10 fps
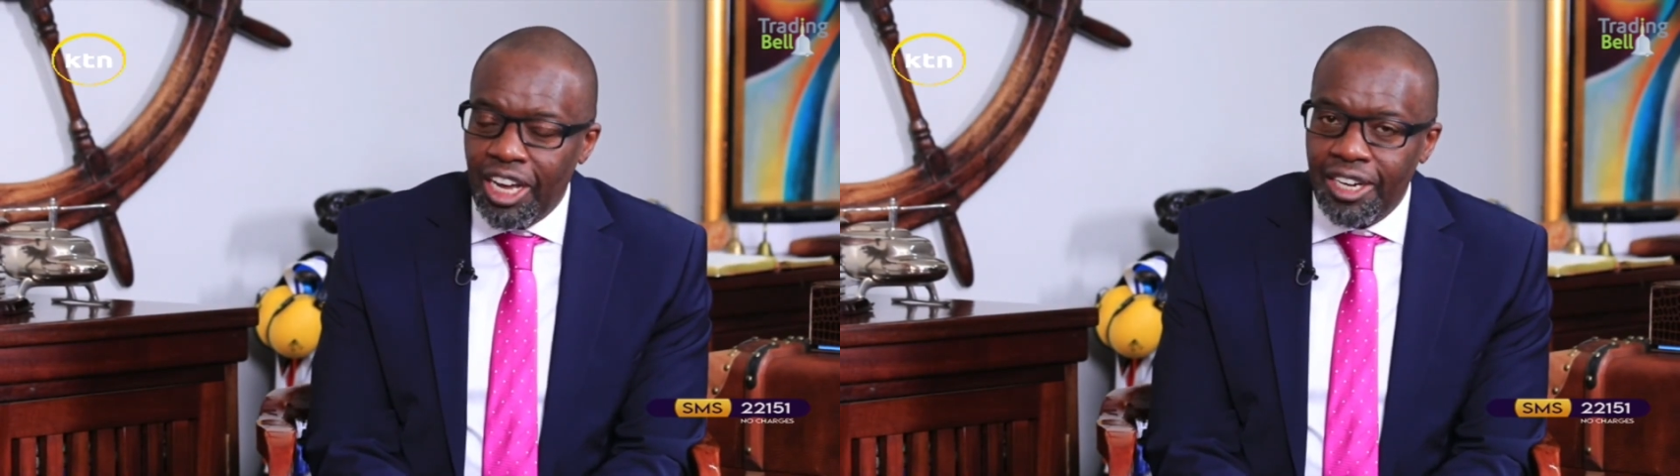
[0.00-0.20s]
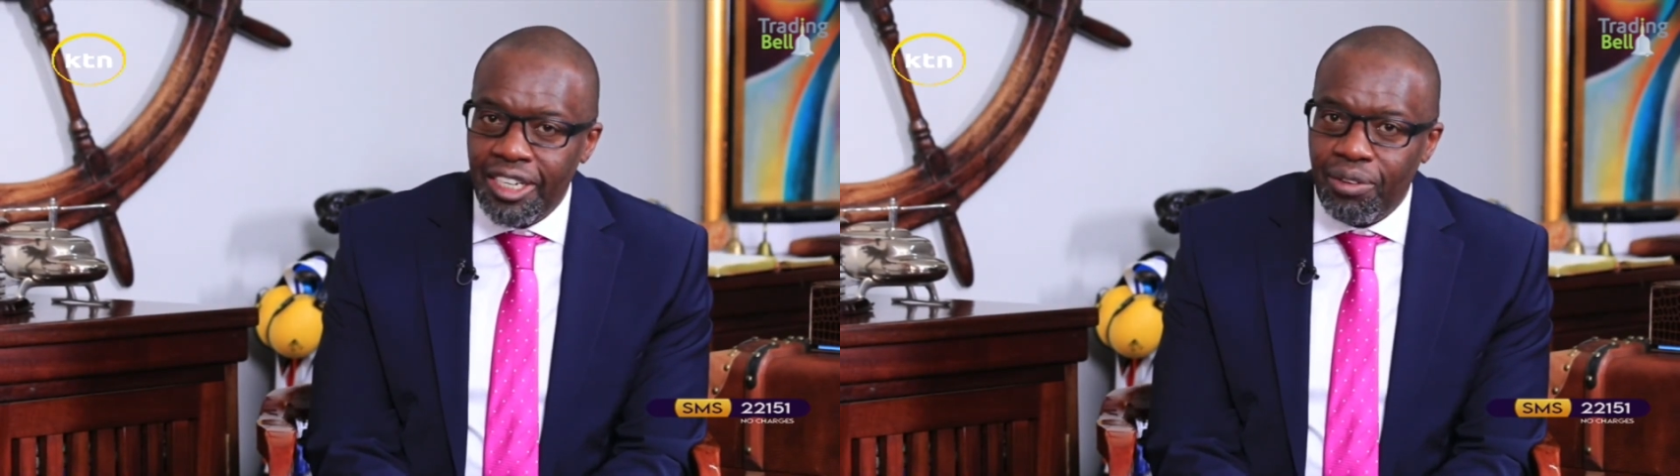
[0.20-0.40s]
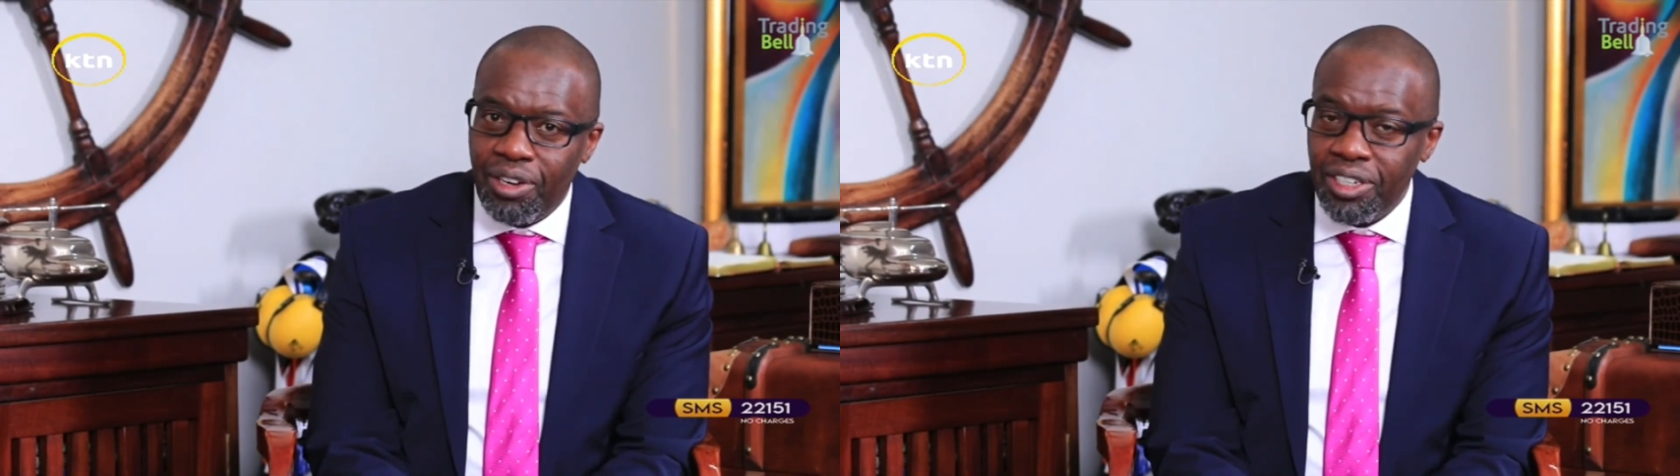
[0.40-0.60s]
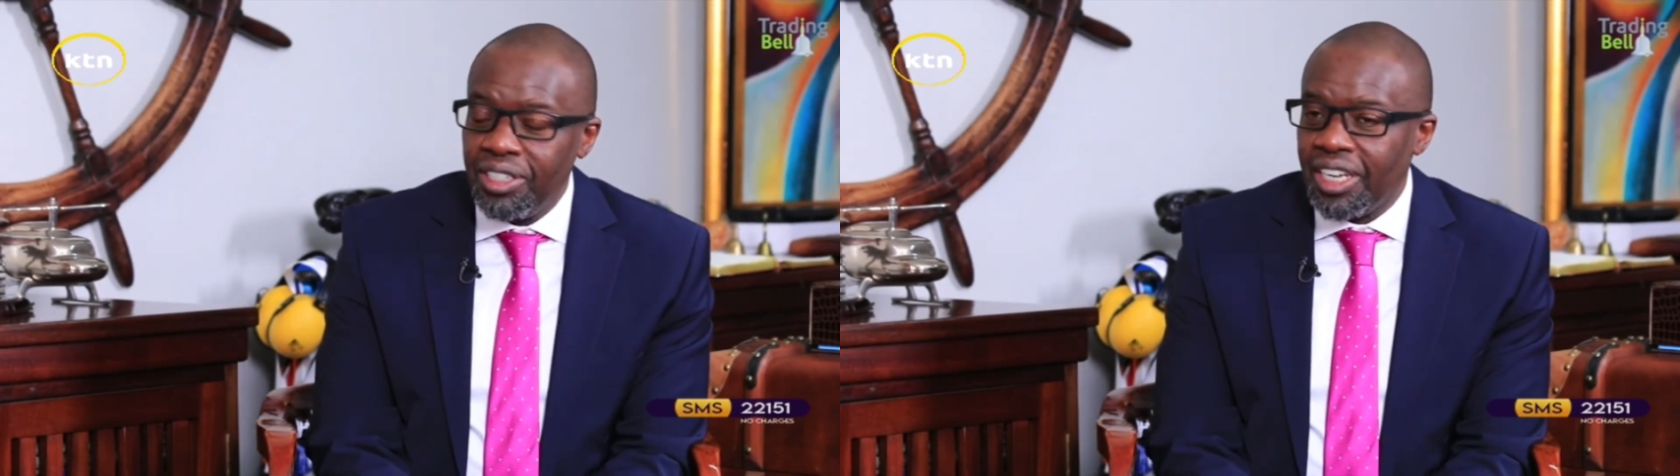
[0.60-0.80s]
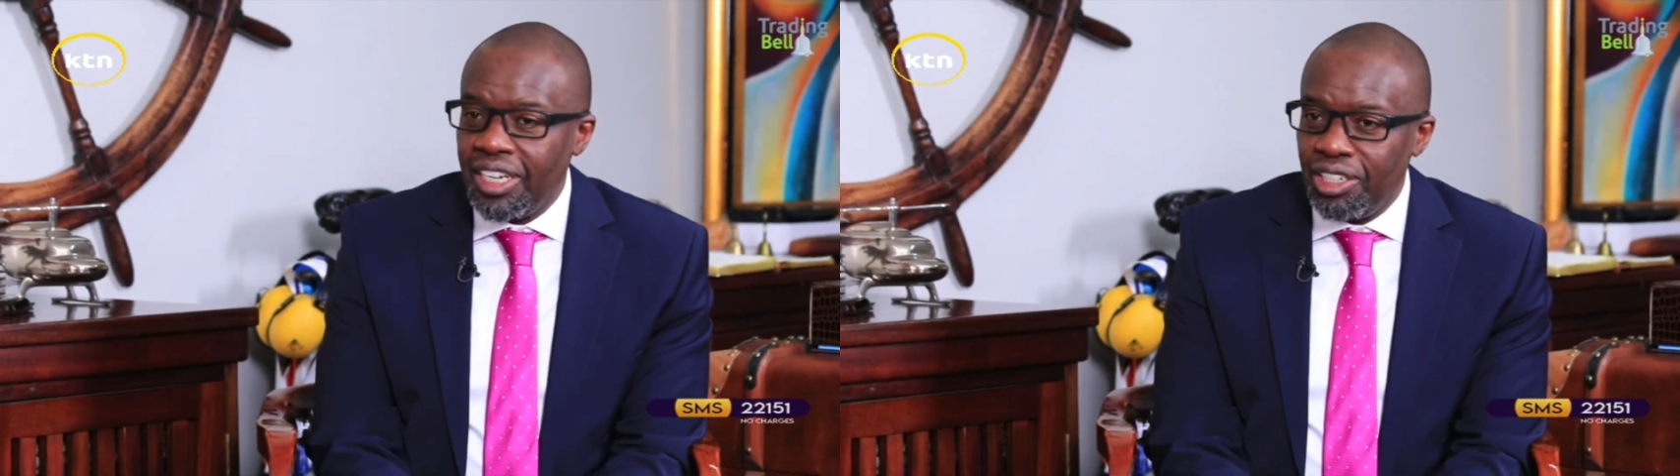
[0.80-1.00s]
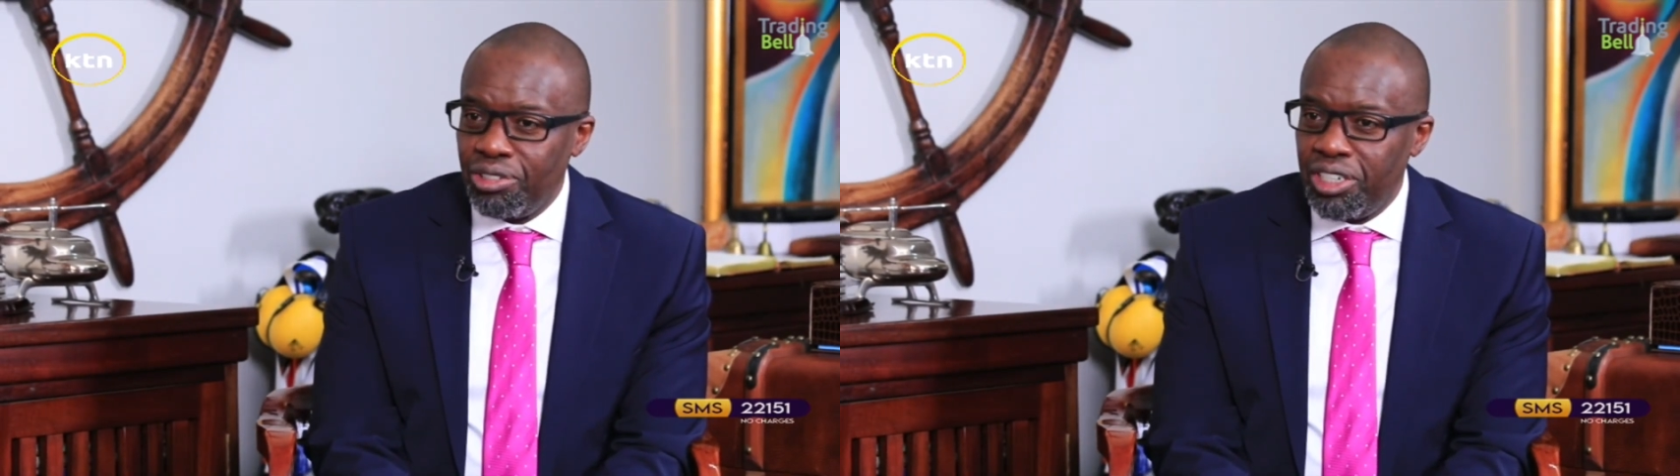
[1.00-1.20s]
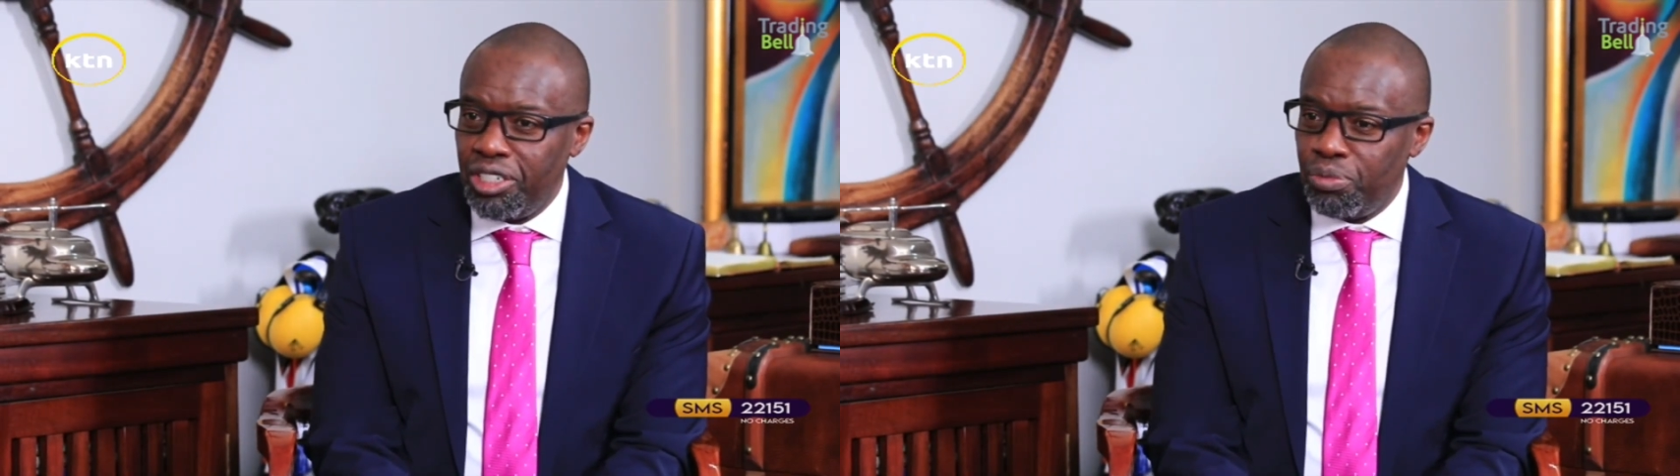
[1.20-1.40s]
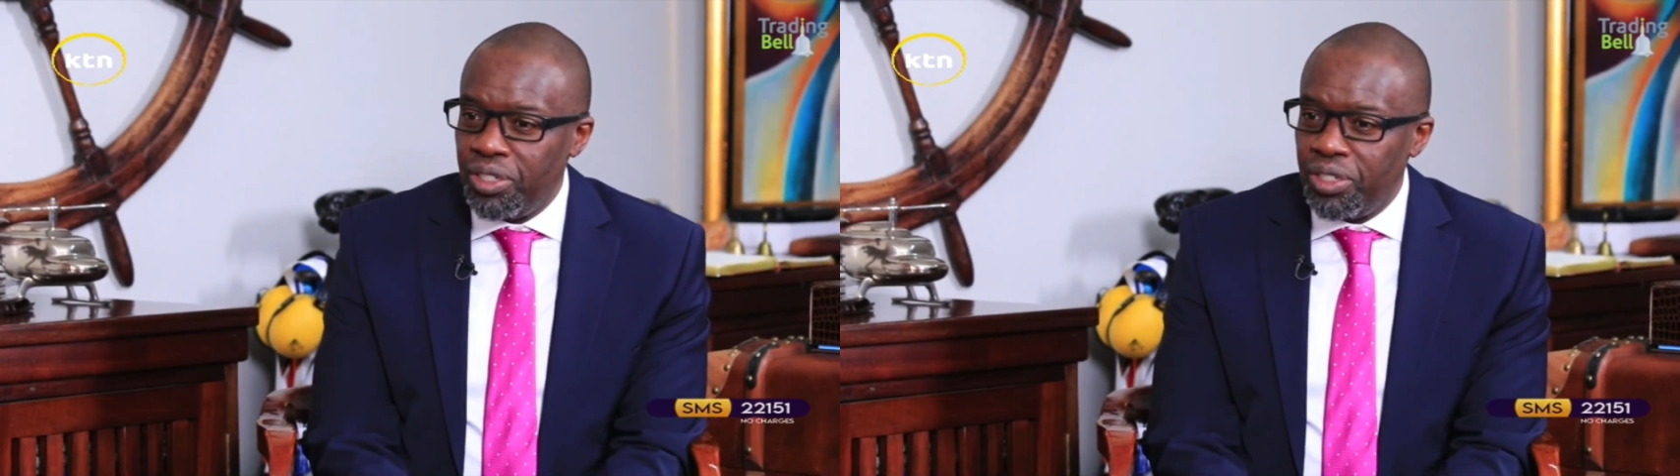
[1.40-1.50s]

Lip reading: And our risk and insurance